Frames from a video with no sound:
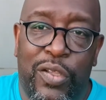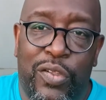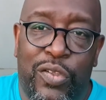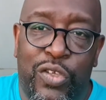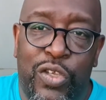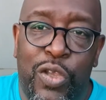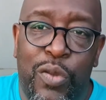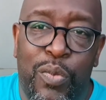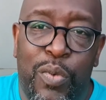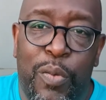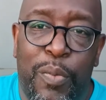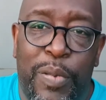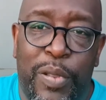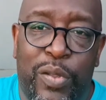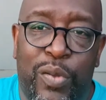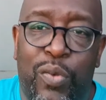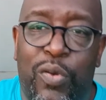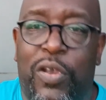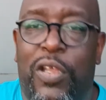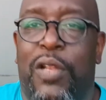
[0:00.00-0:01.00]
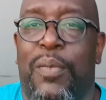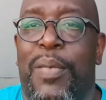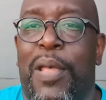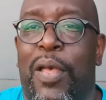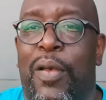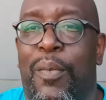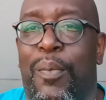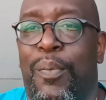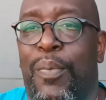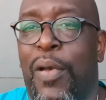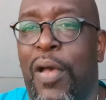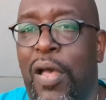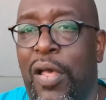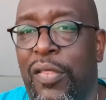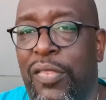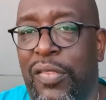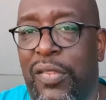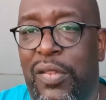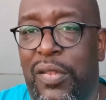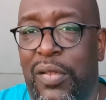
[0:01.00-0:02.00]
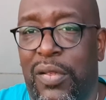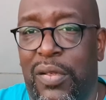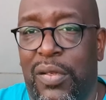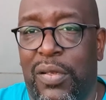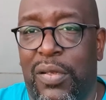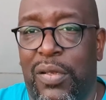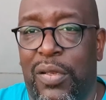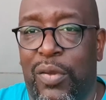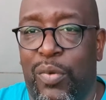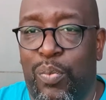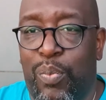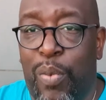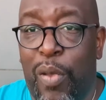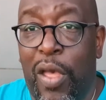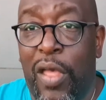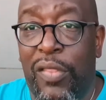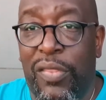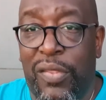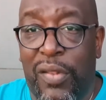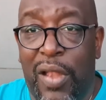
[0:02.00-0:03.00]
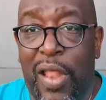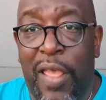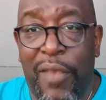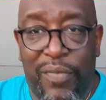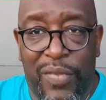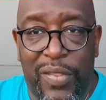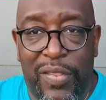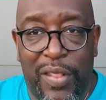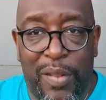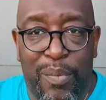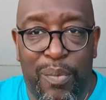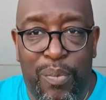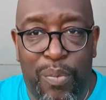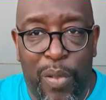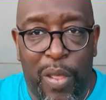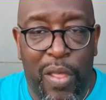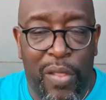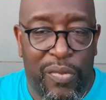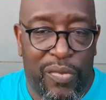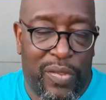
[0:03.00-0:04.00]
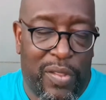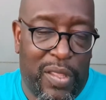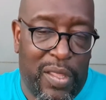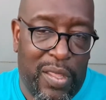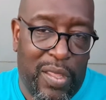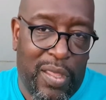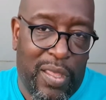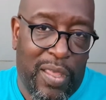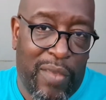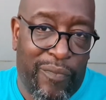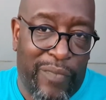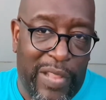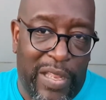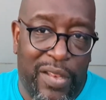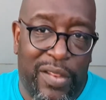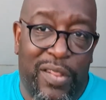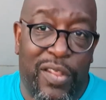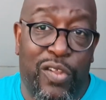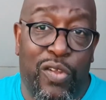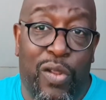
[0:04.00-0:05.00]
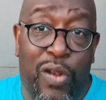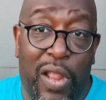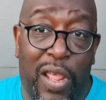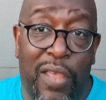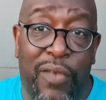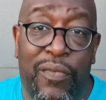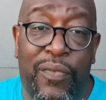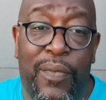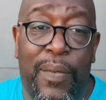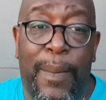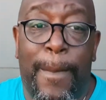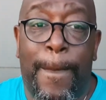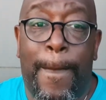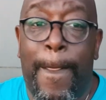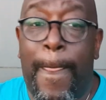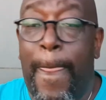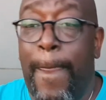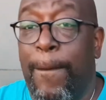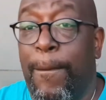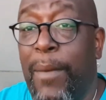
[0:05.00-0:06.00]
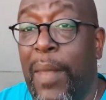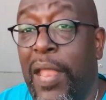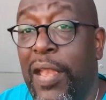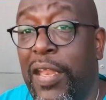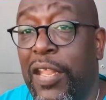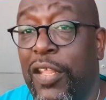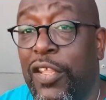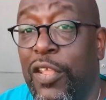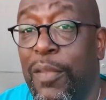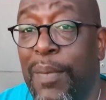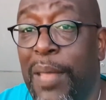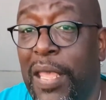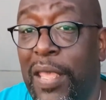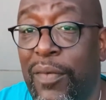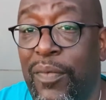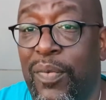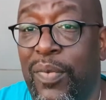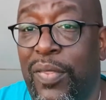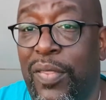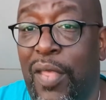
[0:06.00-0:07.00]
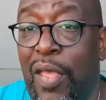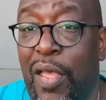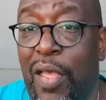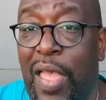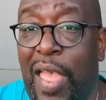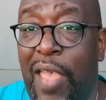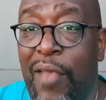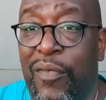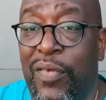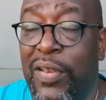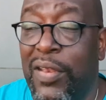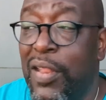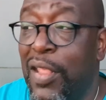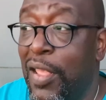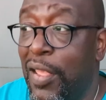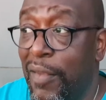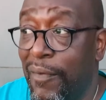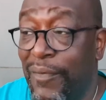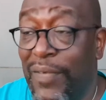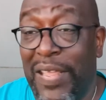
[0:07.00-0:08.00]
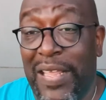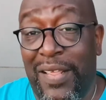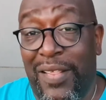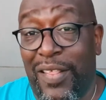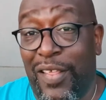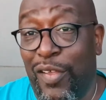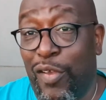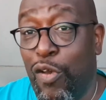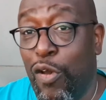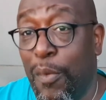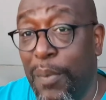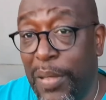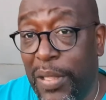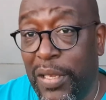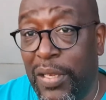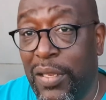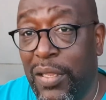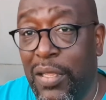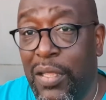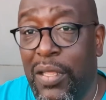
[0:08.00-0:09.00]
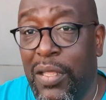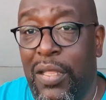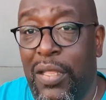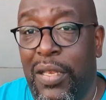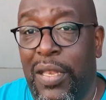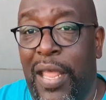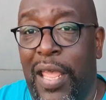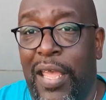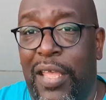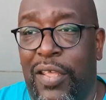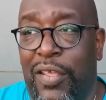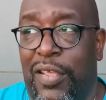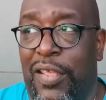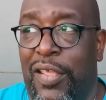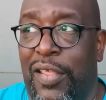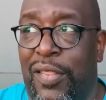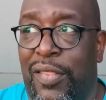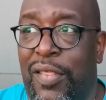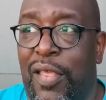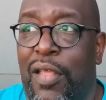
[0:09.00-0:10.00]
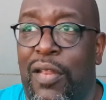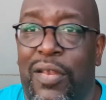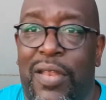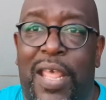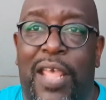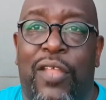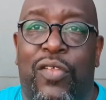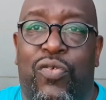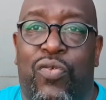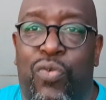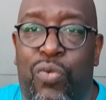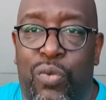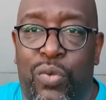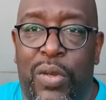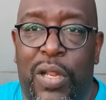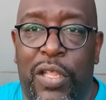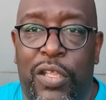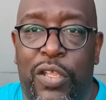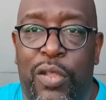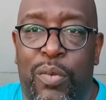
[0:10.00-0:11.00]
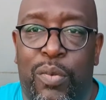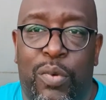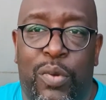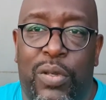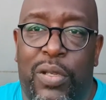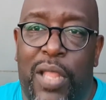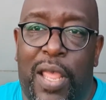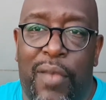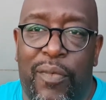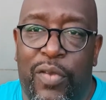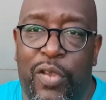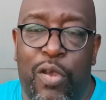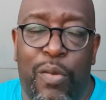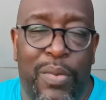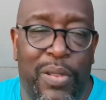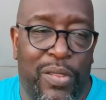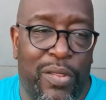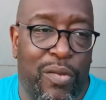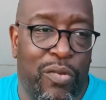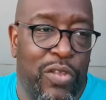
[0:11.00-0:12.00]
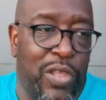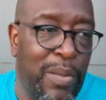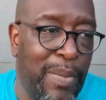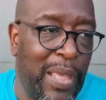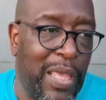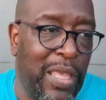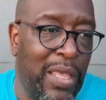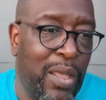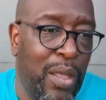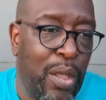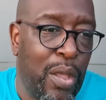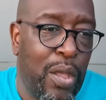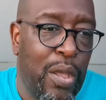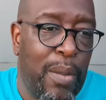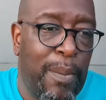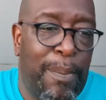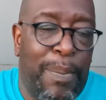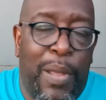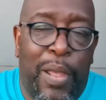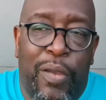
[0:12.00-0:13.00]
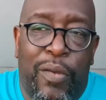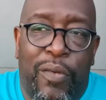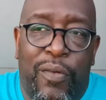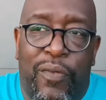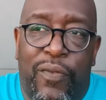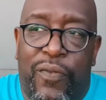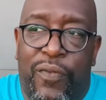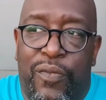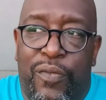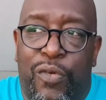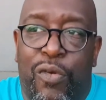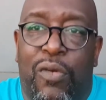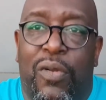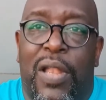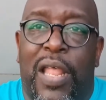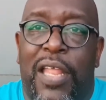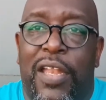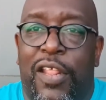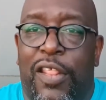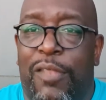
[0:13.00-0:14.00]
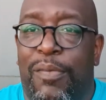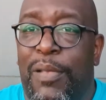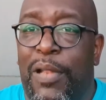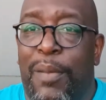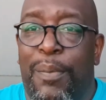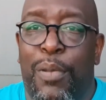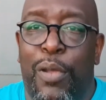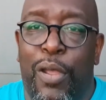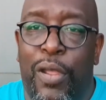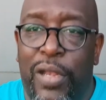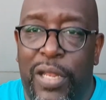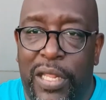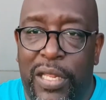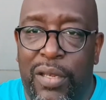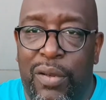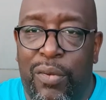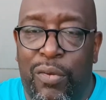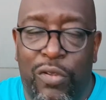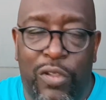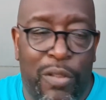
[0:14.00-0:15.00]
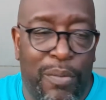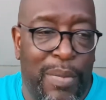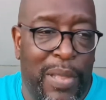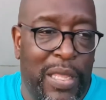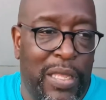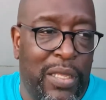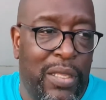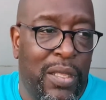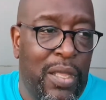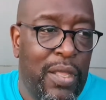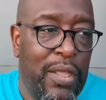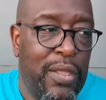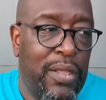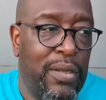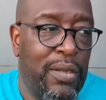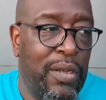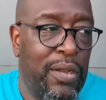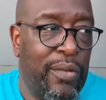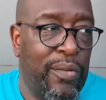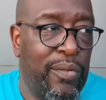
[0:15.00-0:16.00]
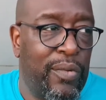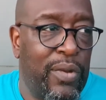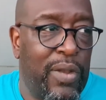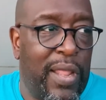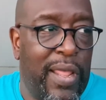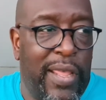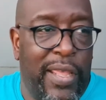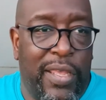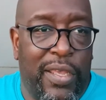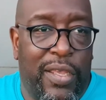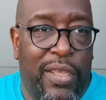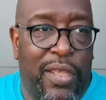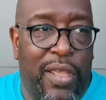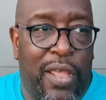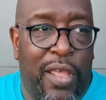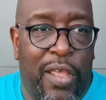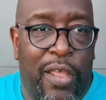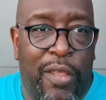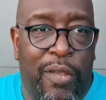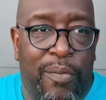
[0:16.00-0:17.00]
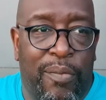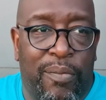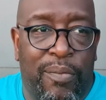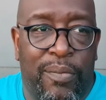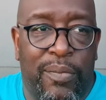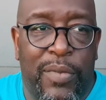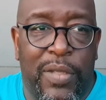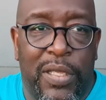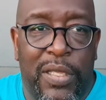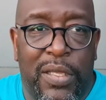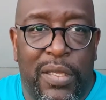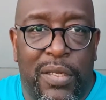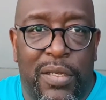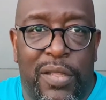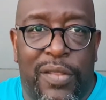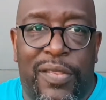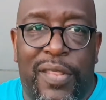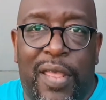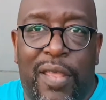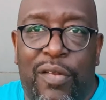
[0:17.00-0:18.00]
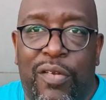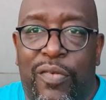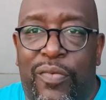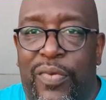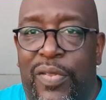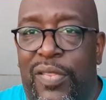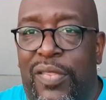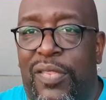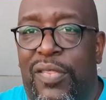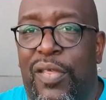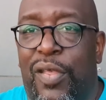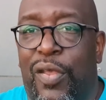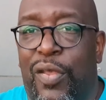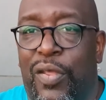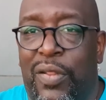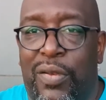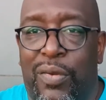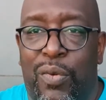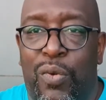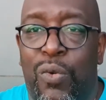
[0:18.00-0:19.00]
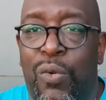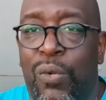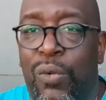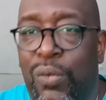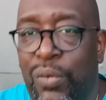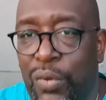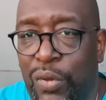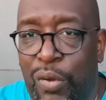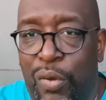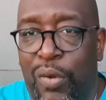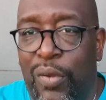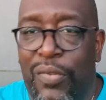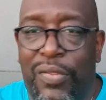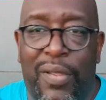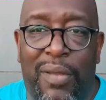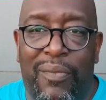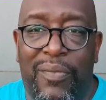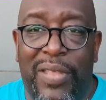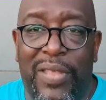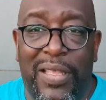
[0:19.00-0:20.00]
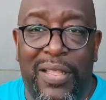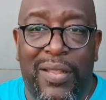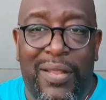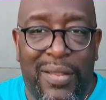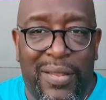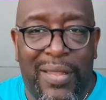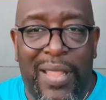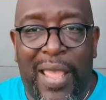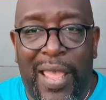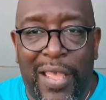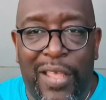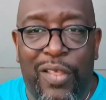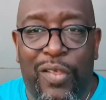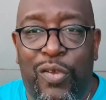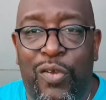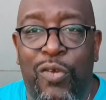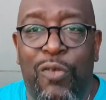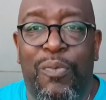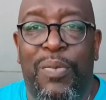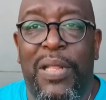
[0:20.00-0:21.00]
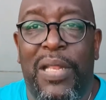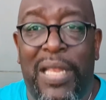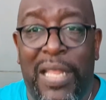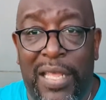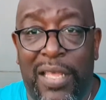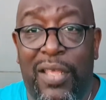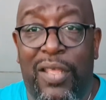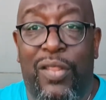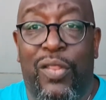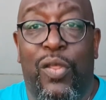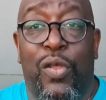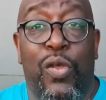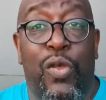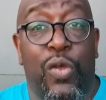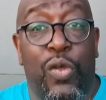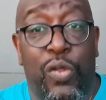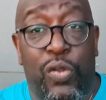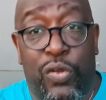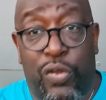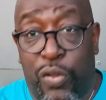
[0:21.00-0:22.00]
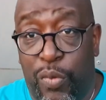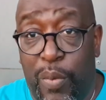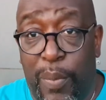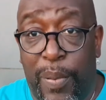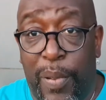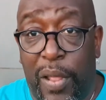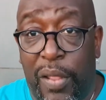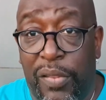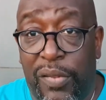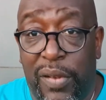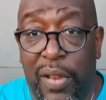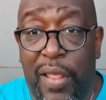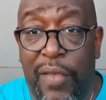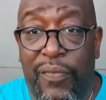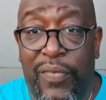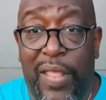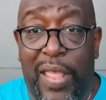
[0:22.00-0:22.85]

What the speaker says: you will be talking about past lives, as in past events in your life, and then you may even start having things in common that is unnatural that you would have in common. So you may both not like the smell of burning, or you may not like the sound of a certain horn or something that could be linked to a past life